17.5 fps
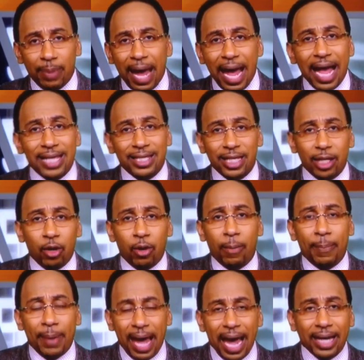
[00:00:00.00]
passing
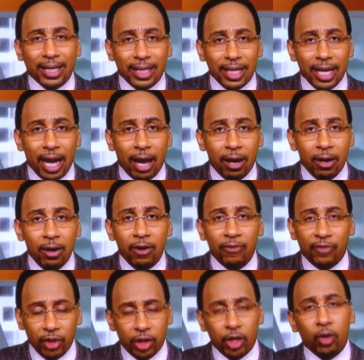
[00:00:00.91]
on Pacquiao,
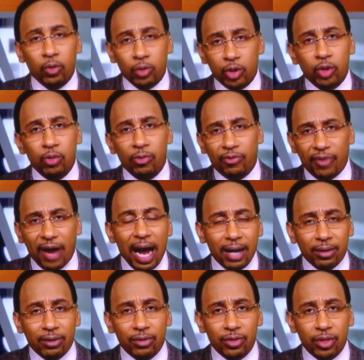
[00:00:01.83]
for those 2
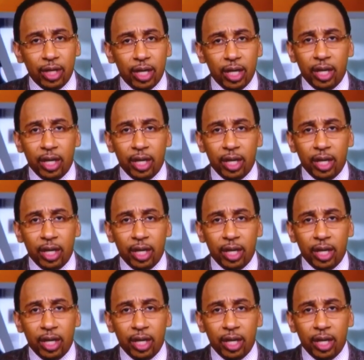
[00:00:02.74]
fighters,